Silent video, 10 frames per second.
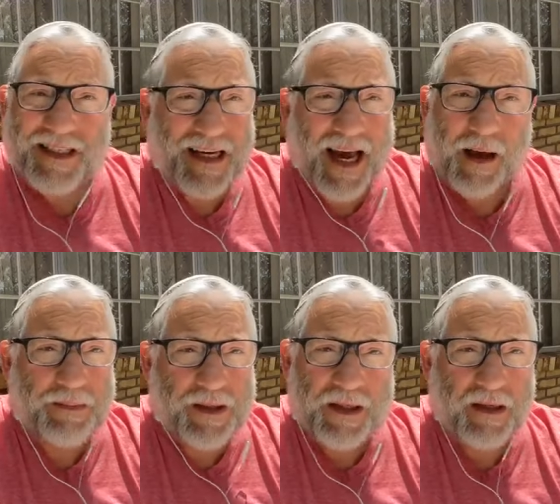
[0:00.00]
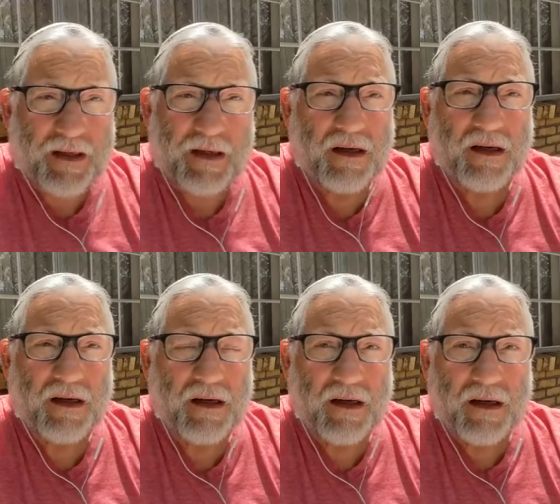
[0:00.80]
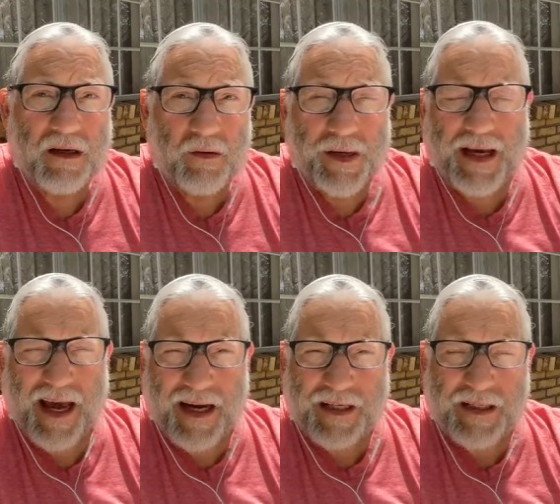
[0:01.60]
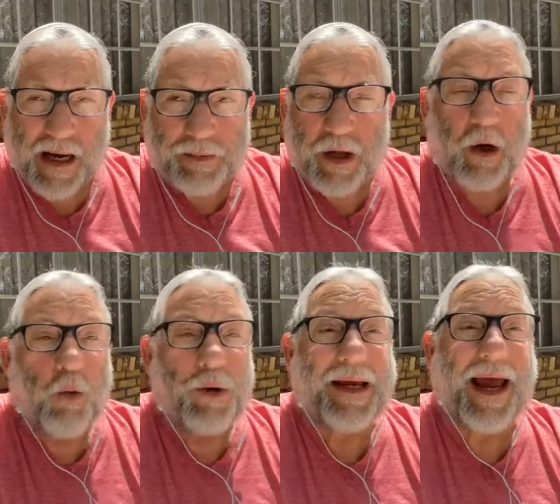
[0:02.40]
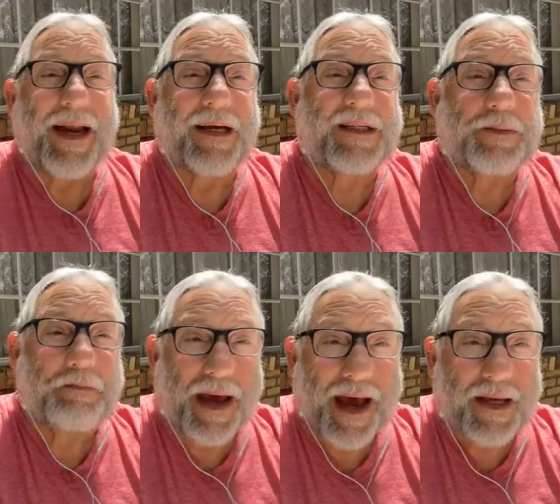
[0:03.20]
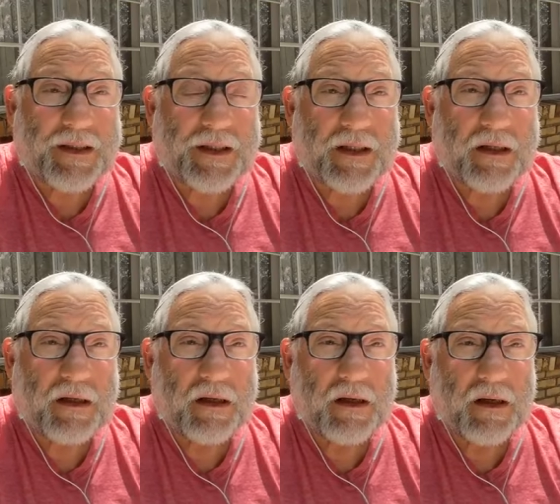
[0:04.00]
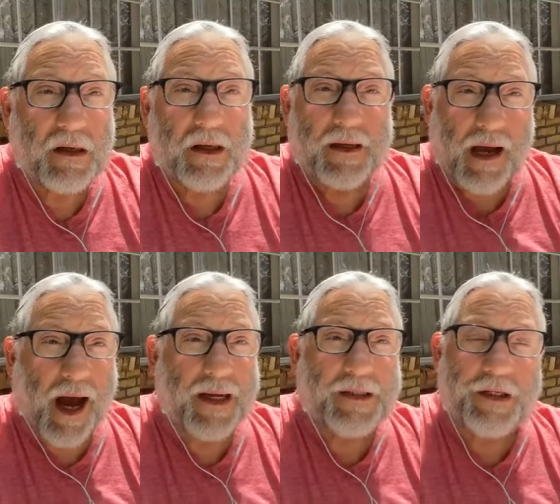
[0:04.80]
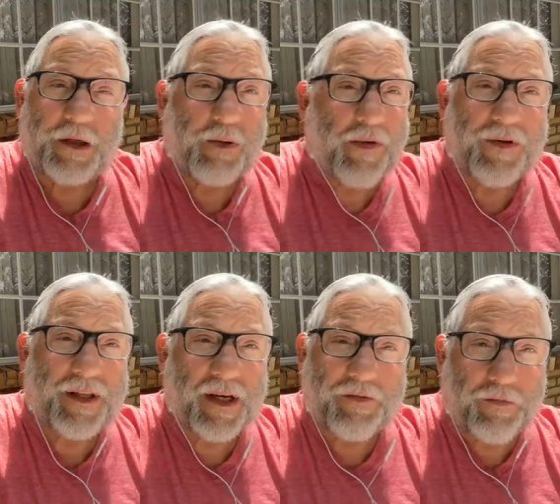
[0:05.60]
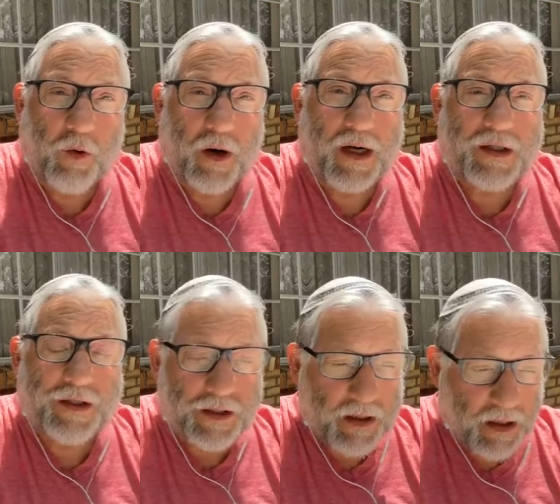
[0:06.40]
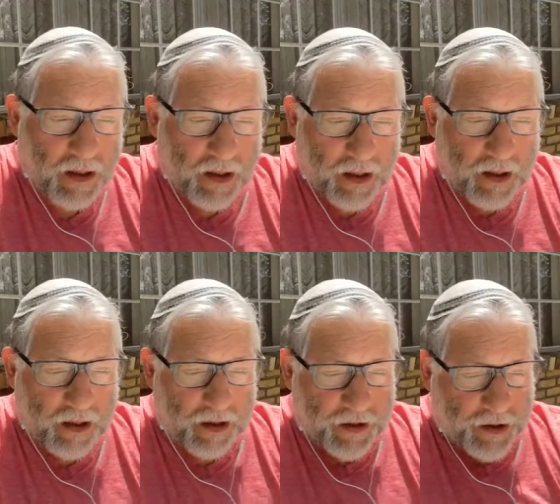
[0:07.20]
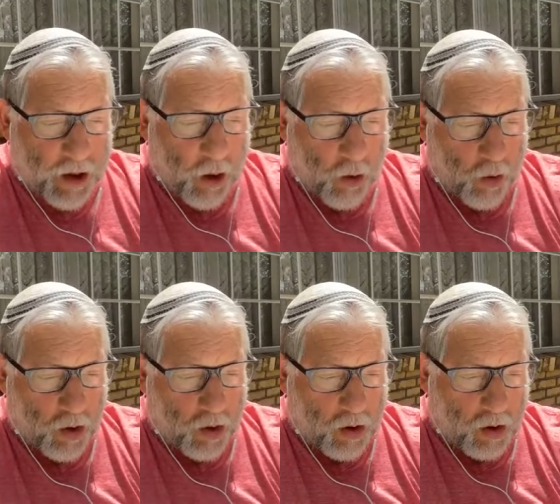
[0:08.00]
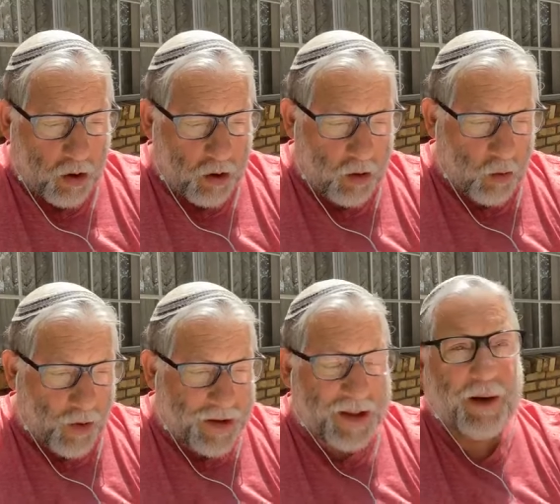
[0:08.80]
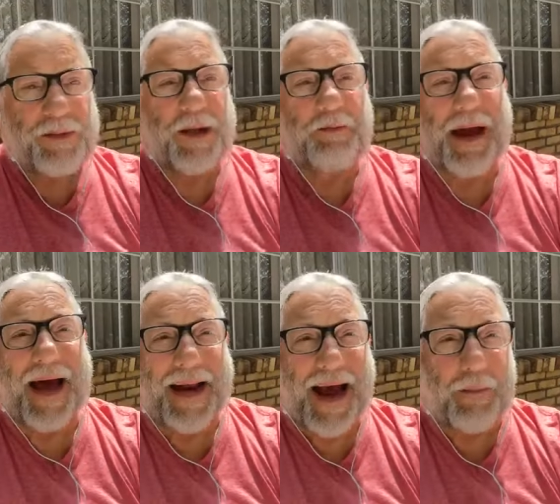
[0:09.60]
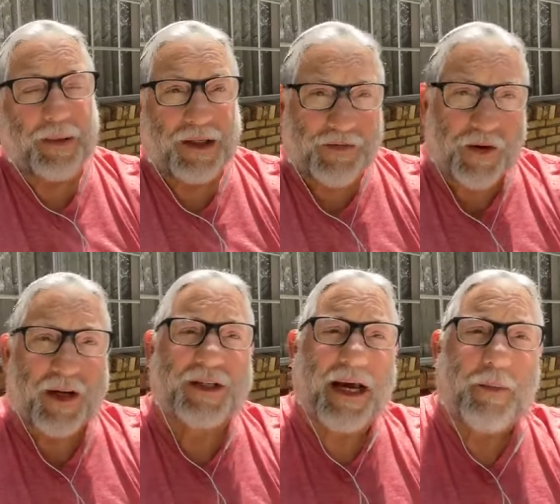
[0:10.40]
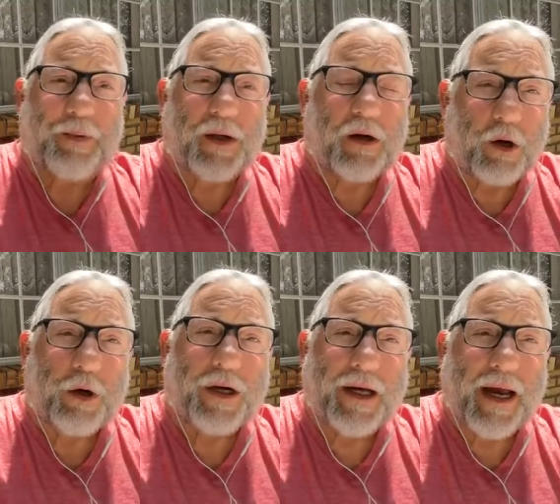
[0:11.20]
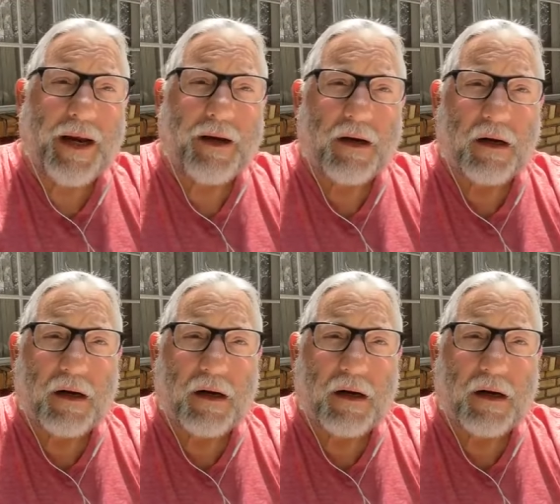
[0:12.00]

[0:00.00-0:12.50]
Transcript: accept, we can't accept, we can't expect God to do everything for us. So when something bad happens, for example, a hurricane,